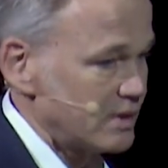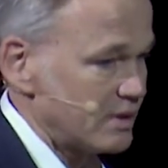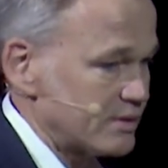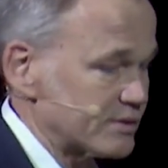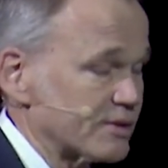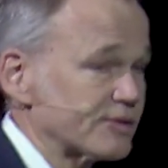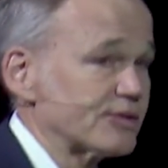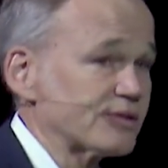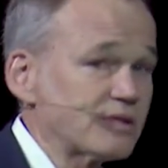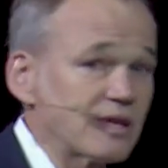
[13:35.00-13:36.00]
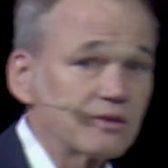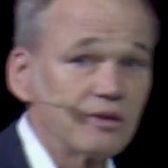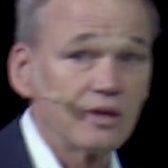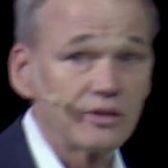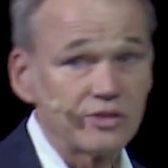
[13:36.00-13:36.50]
So this is a
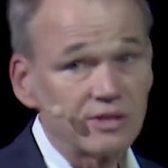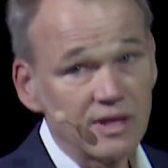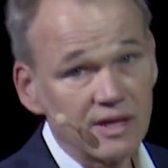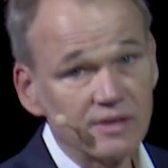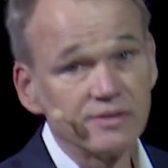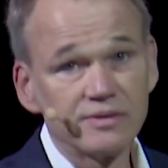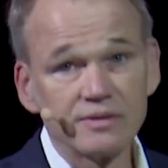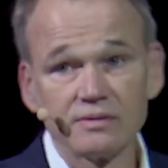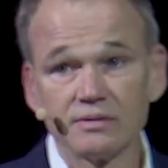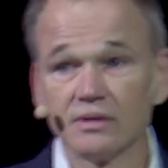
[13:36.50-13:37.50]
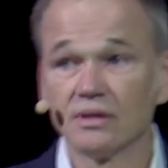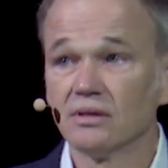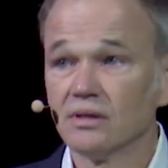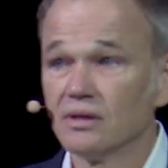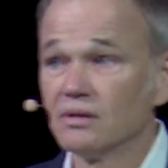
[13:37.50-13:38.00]
technology that is
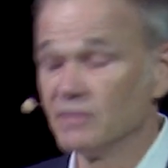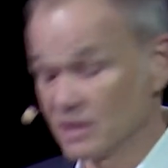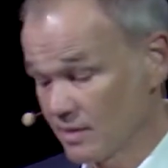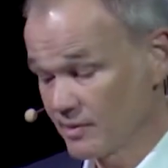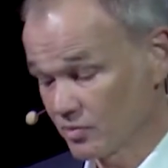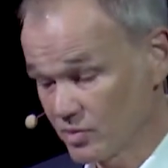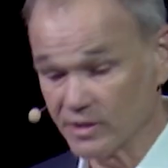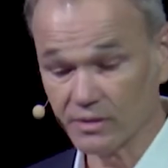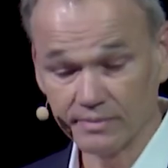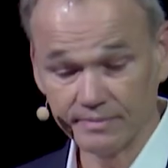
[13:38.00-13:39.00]
becoming real.